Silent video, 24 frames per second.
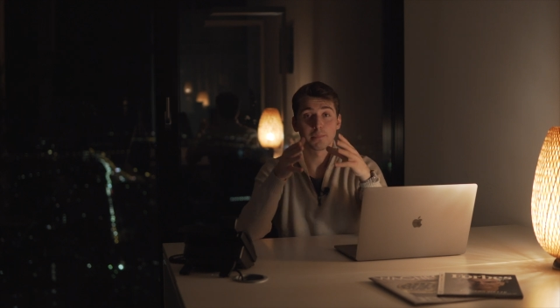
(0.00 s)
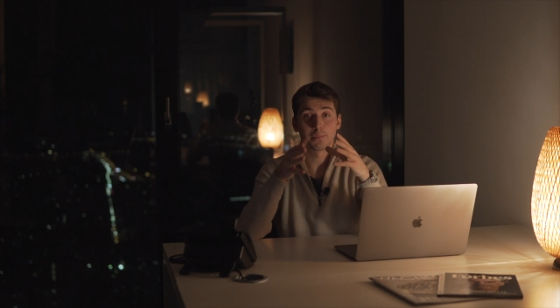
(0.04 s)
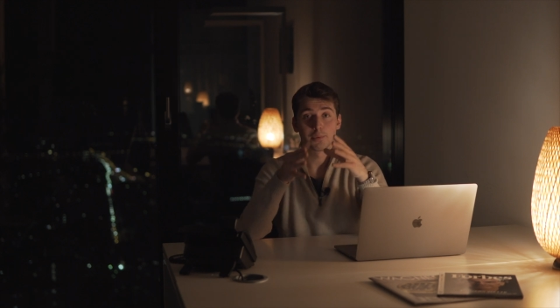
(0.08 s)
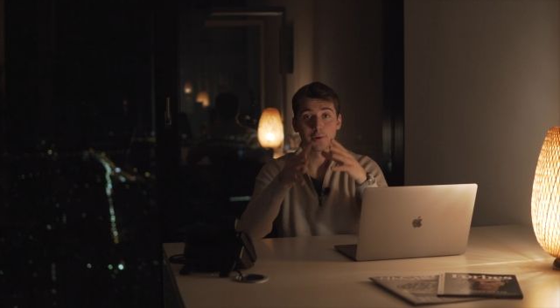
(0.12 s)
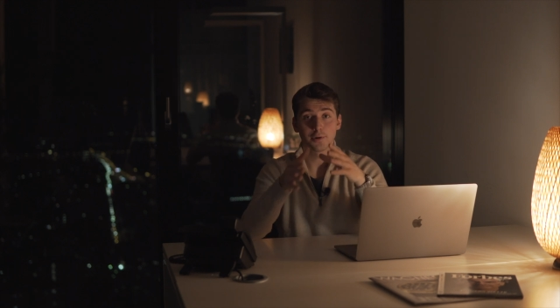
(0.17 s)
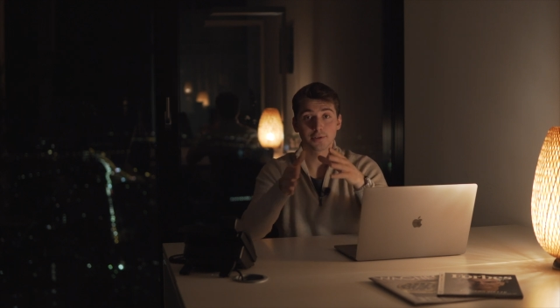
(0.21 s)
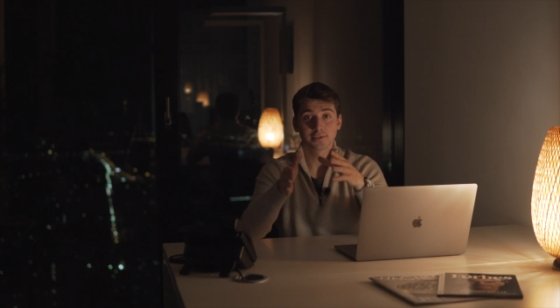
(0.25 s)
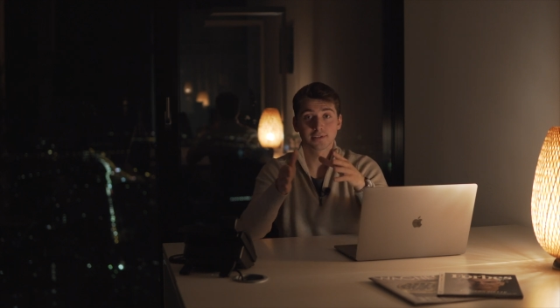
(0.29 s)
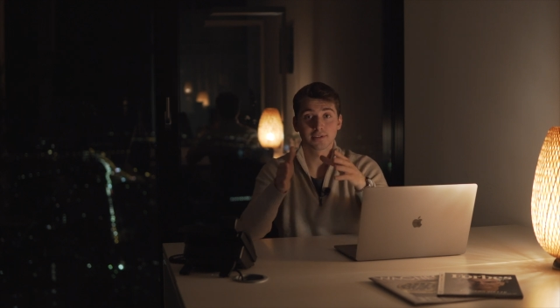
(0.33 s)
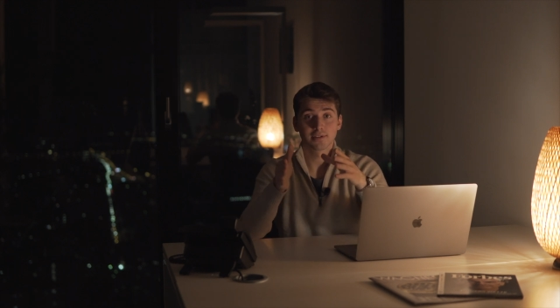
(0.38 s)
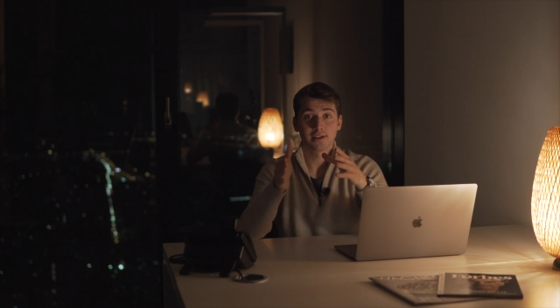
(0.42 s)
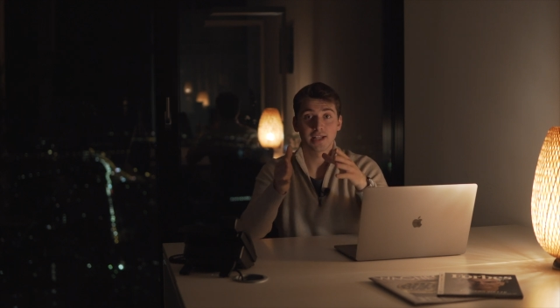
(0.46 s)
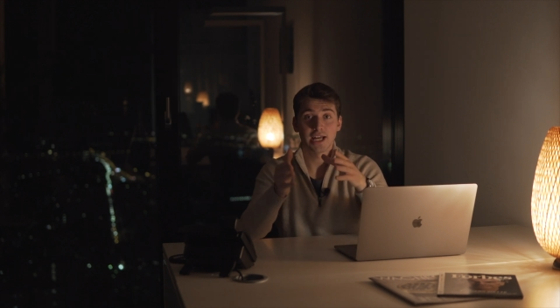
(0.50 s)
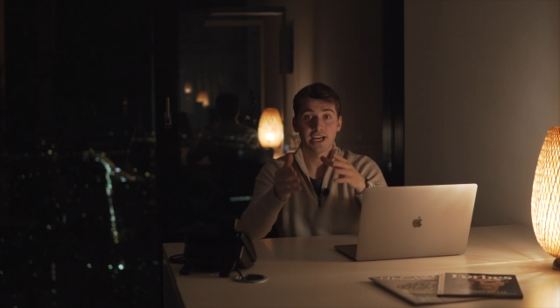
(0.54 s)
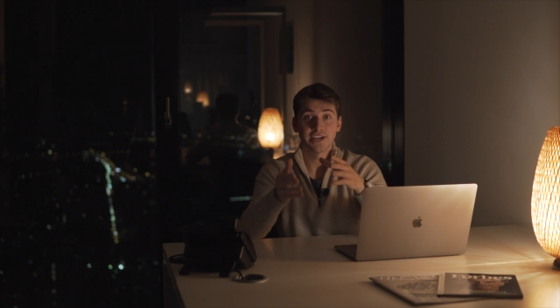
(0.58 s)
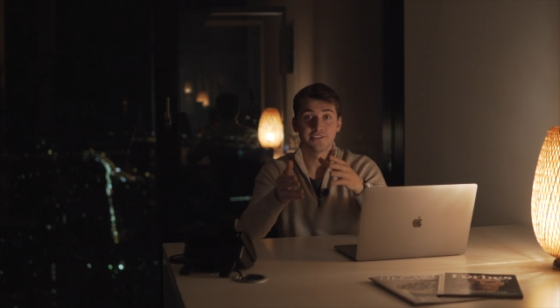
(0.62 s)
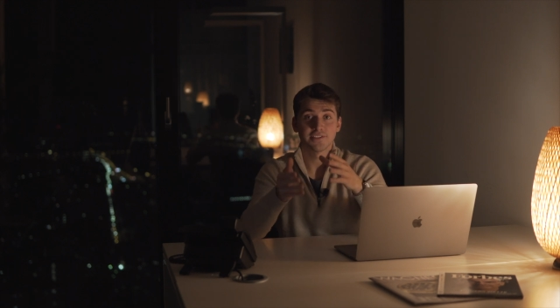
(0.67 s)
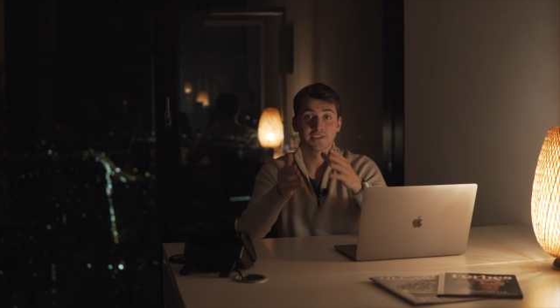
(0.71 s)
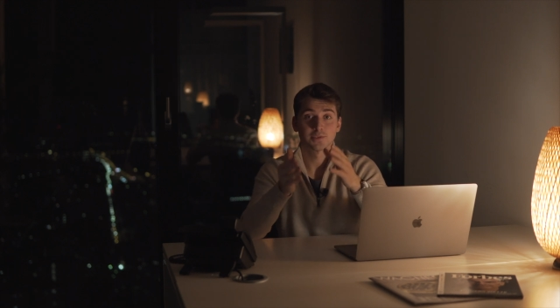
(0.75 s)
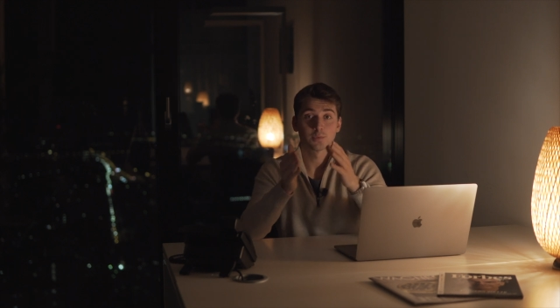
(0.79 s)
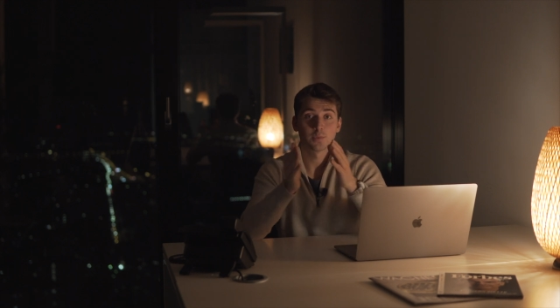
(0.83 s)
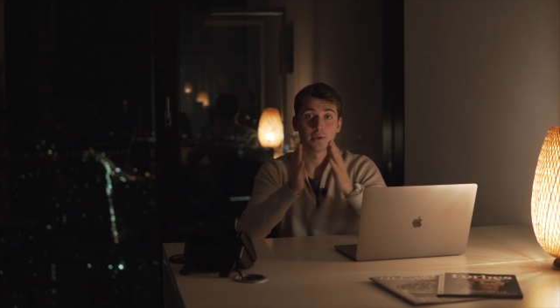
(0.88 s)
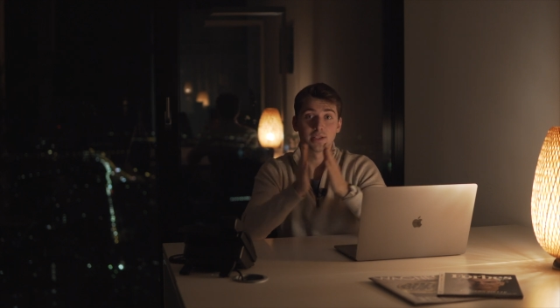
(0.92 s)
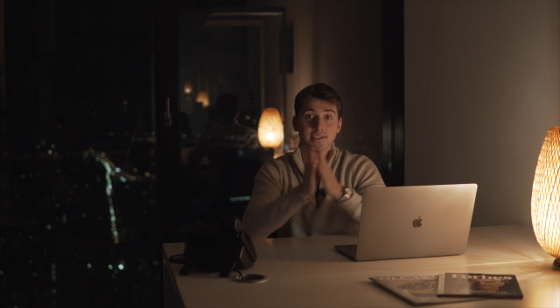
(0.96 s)
personal
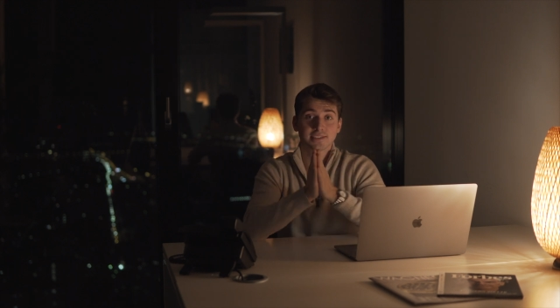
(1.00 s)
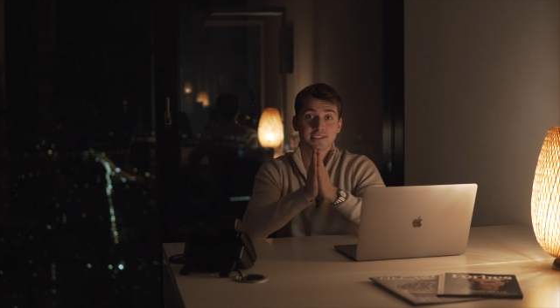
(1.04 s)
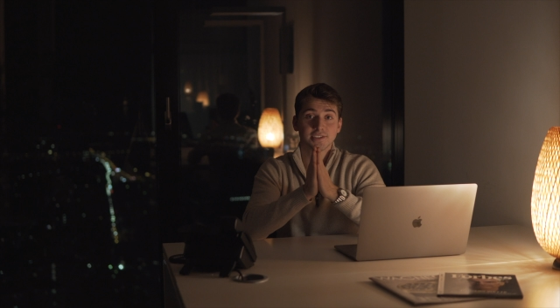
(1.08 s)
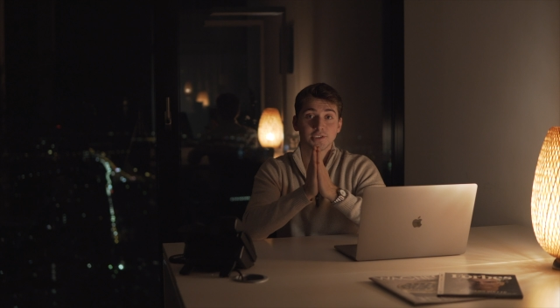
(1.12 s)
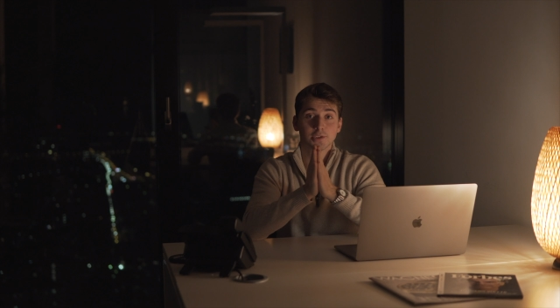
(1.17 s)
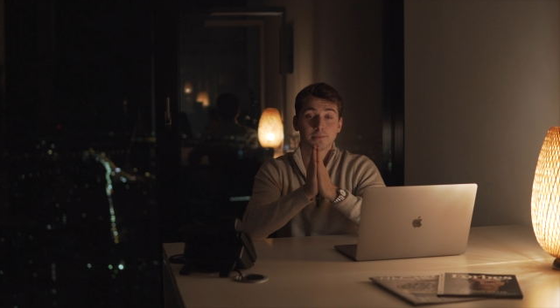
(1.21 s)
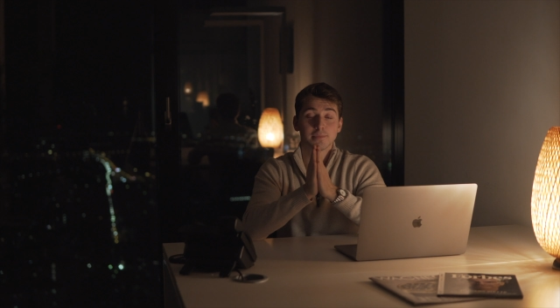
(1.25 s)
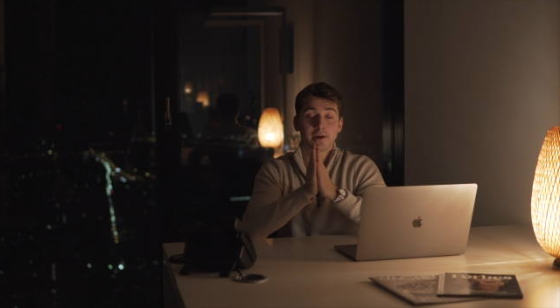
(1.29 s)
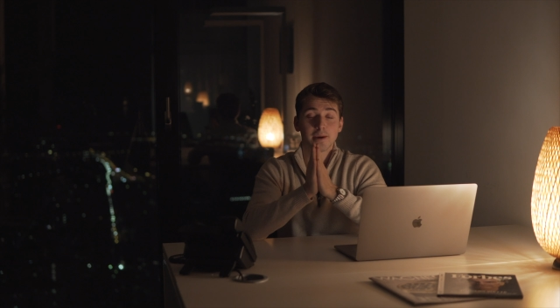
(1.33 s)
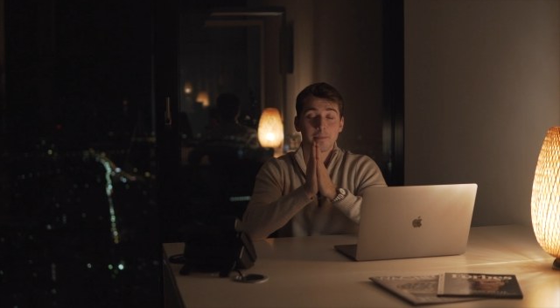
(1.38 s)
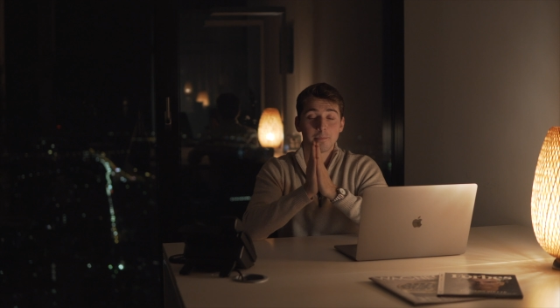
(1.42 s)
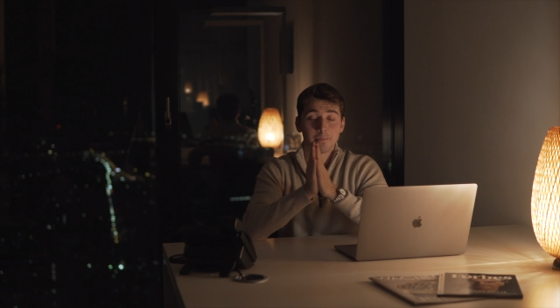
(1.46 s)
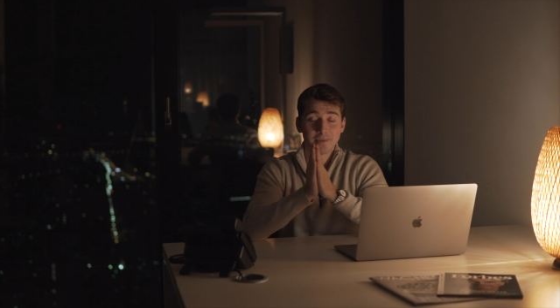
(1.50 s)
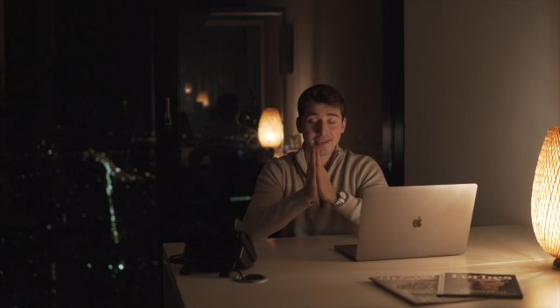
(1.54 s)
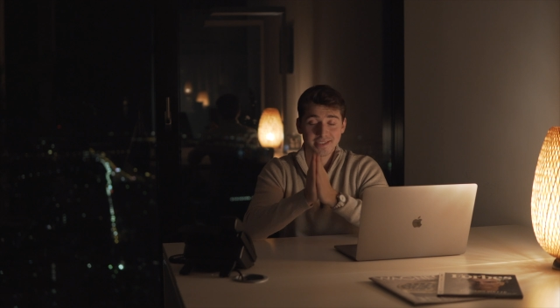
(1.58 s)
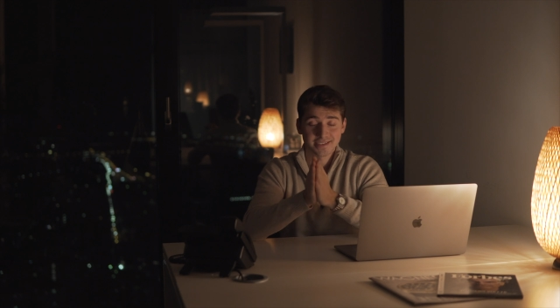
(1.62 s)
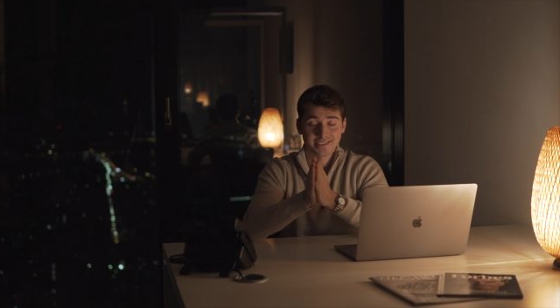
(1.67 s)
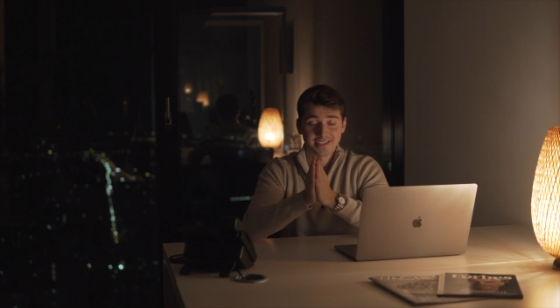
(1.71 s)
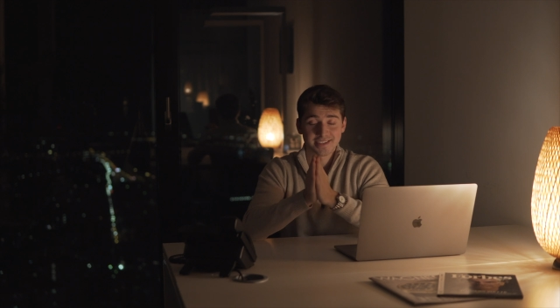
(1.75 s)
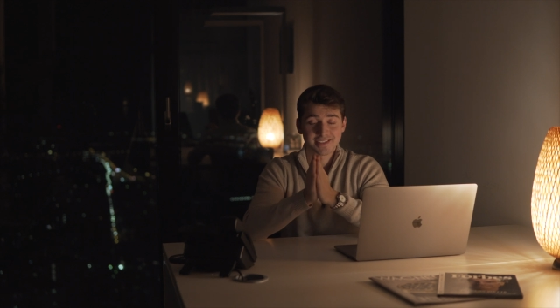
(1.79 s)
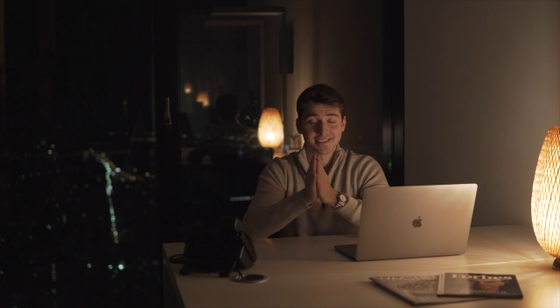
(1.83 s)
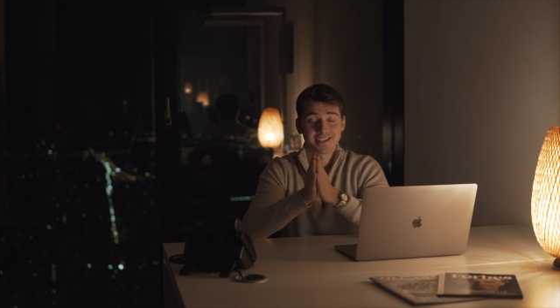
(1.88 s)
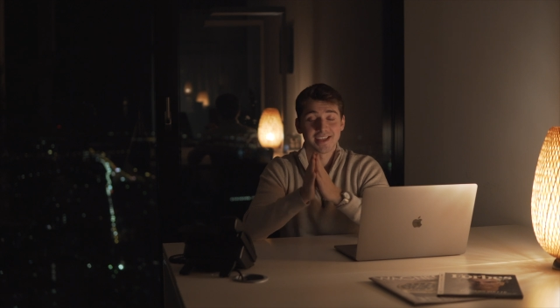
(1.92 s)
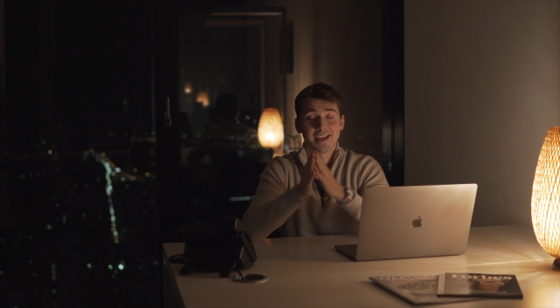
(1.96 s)
life as well as into my
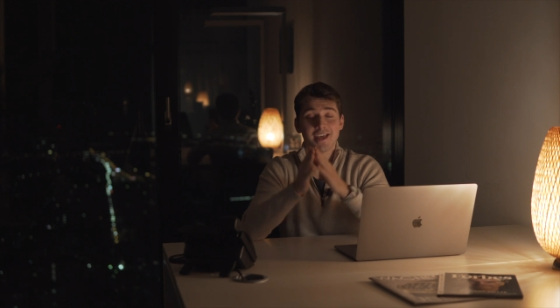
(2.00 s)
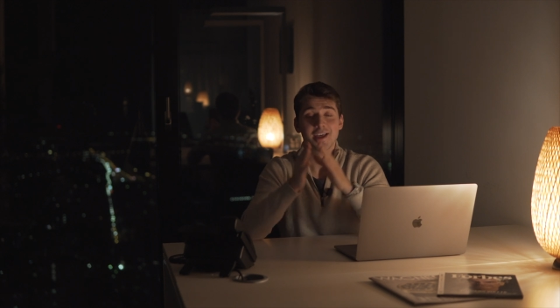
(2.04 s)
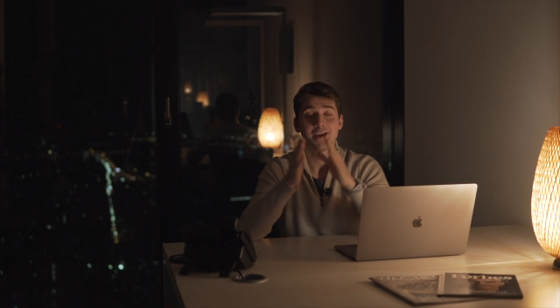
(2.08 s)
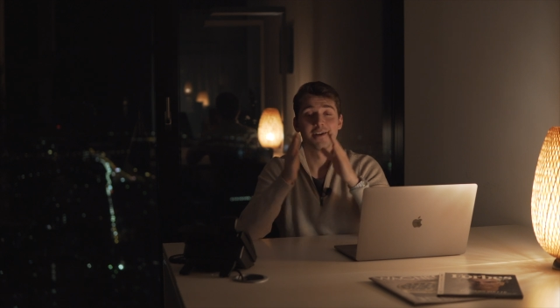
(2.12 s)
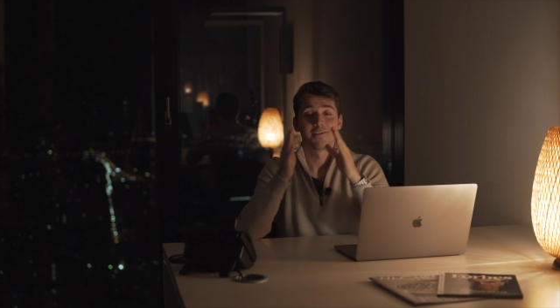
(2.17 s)
business.